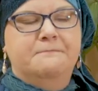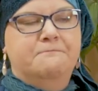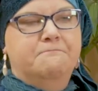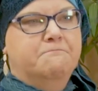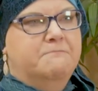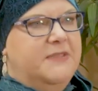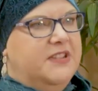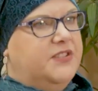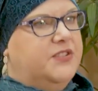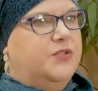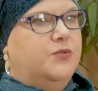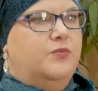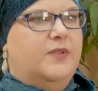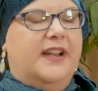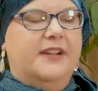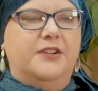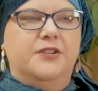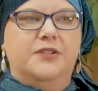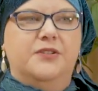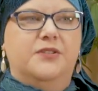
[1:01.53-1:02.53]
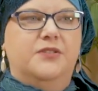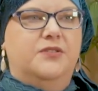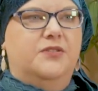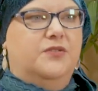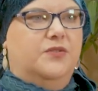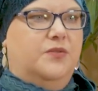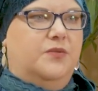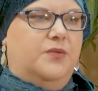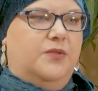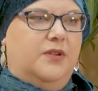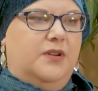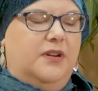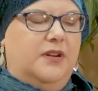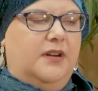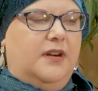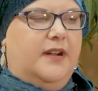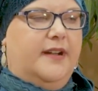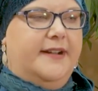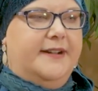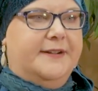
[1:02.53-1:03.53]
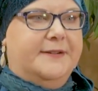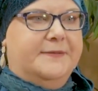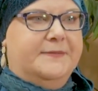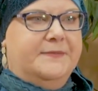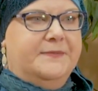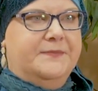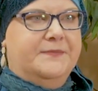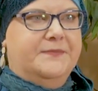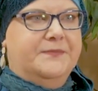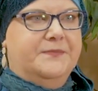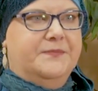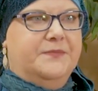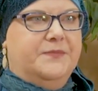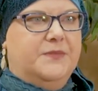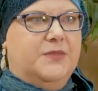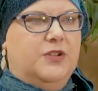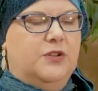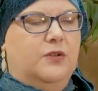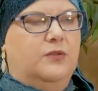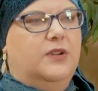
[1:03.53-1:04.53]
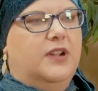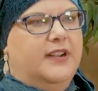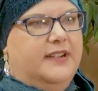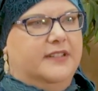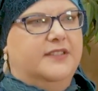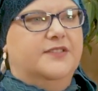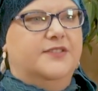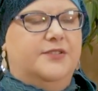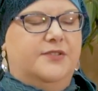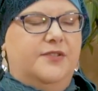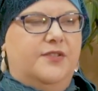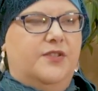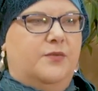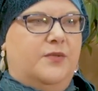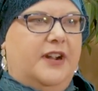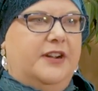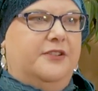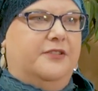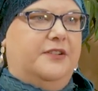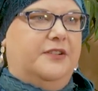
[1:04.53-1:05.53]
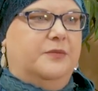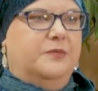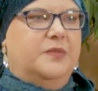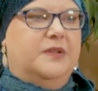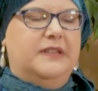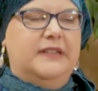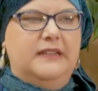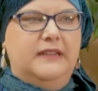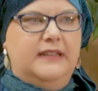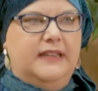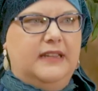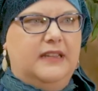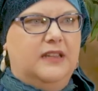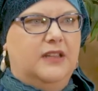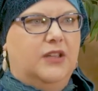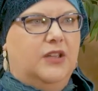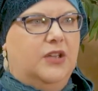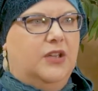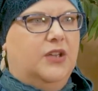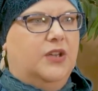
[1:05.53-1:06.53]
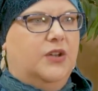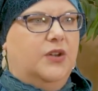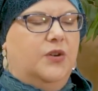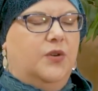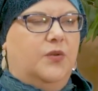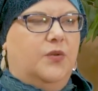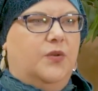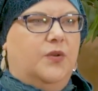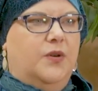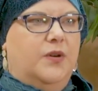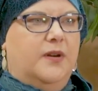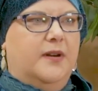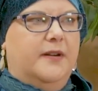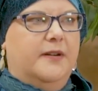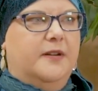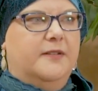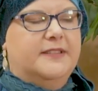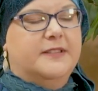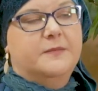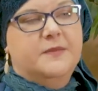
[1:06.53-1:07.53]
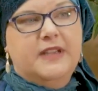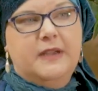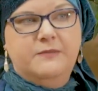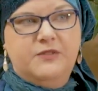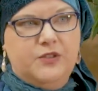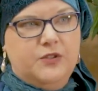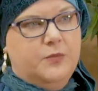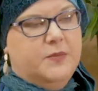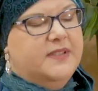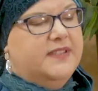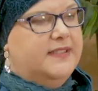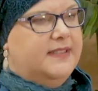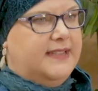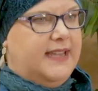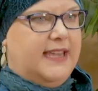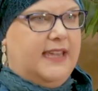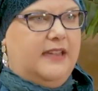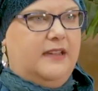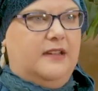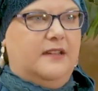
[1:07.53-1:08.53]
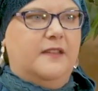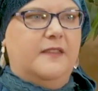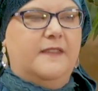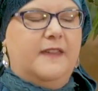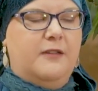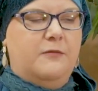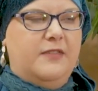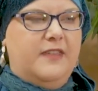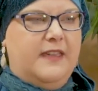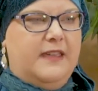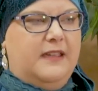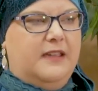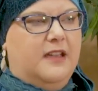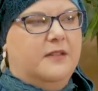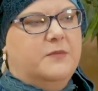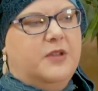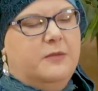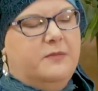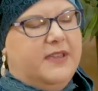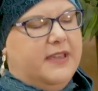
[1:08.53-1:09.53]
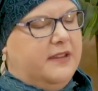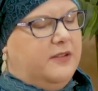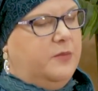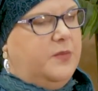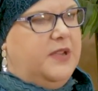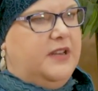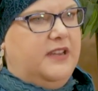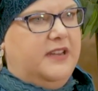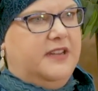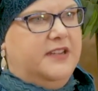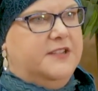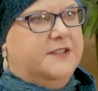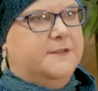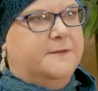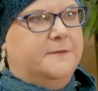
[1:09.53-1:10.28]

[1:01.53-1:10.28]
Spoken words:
miss a record or not consider the record completely. Or sometimes they'll mistake. They think maybe an opinion is